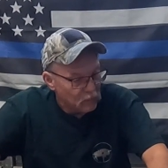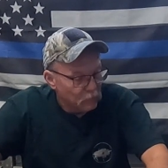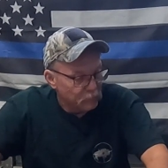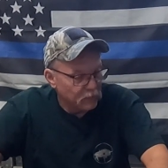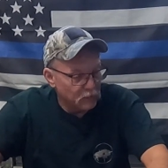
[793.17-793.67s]

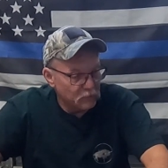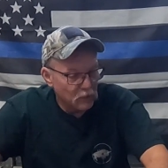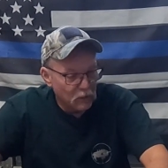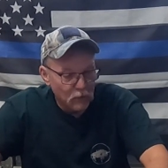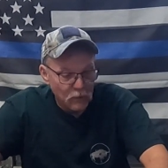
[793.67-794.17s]
because
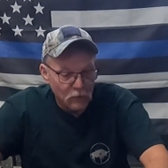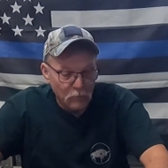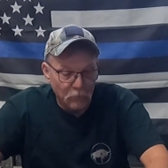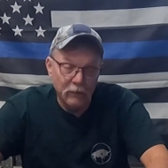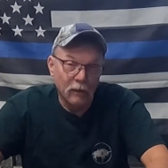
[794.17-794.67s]

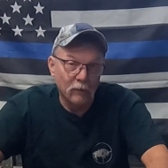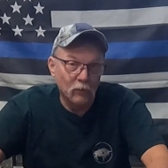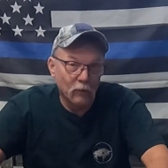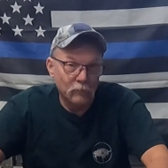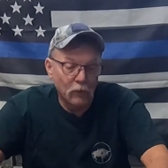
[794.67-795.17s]
by now
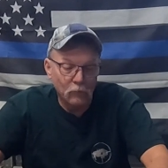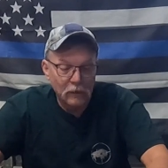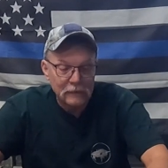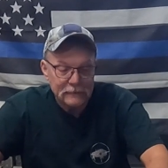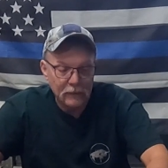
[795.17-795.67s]
y'all have already
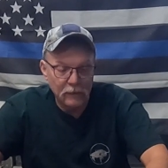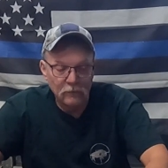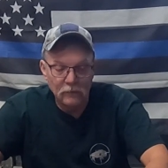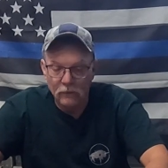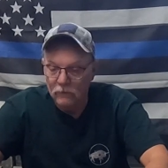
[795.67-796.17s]
seen
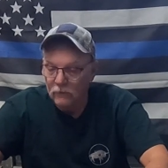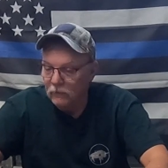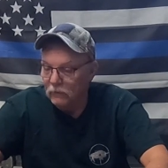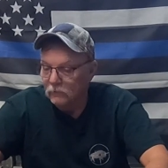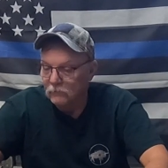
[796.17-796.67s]
that
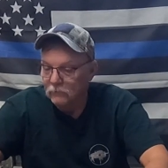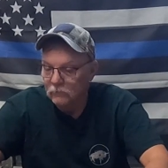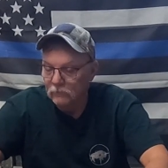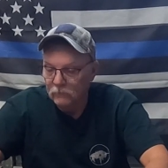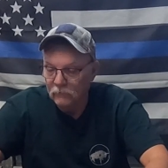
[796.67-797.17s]
the
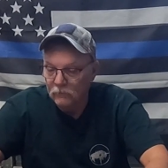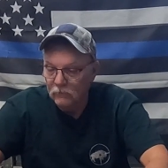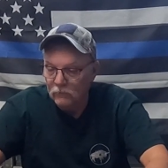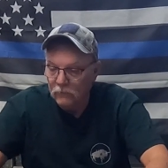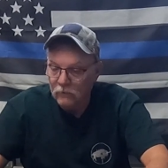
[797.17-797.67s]

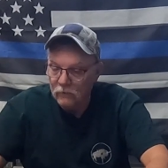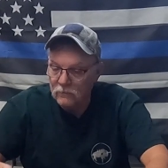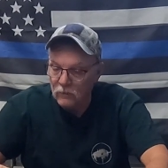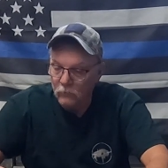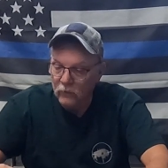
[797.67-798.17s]

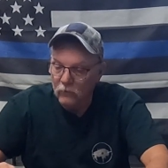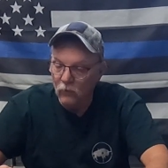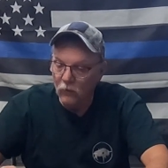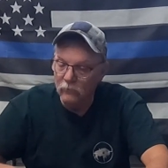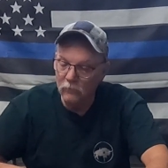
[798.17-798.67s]
Zombie
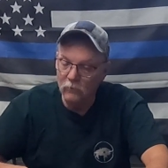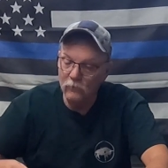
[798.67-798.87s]
Chrono